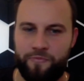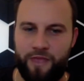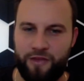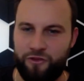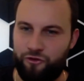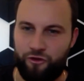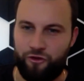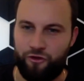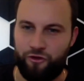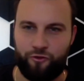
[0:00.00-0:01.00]
and you just
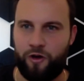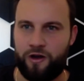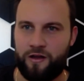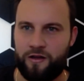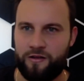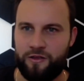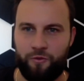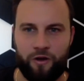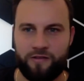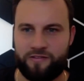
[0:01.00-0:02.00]
want
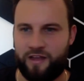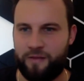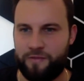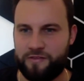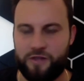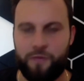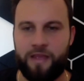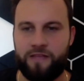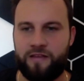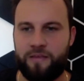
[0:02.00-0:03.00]
to set up these
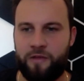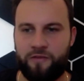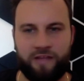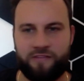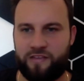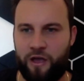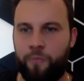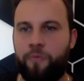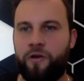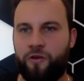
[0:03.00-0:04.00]
domains and emails at scale
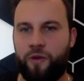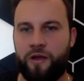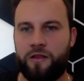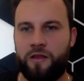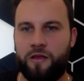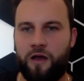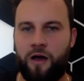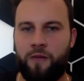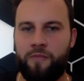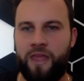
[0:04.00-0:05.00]
pretty quickly,
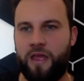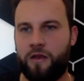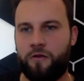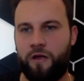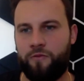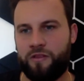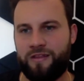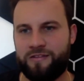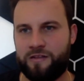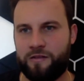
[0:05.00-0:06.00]
they integrate with
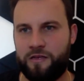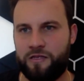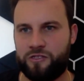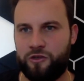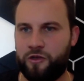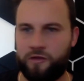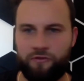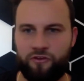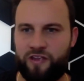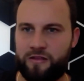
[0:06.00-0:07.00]
Instantly, so you can
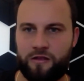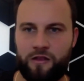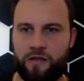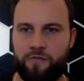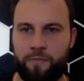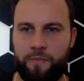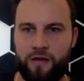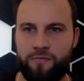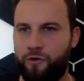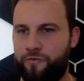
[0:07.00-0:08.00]
just at the click of a
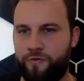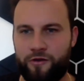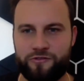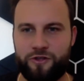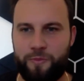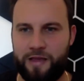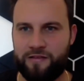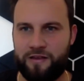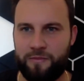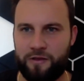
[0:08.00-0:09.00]
button move those domains
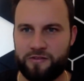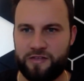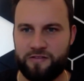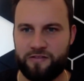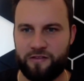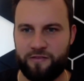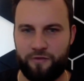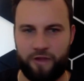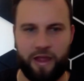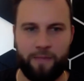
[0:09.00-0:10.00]
and emails to Instantly
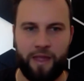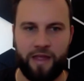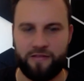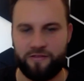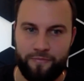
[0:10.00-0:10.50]
for campaigns.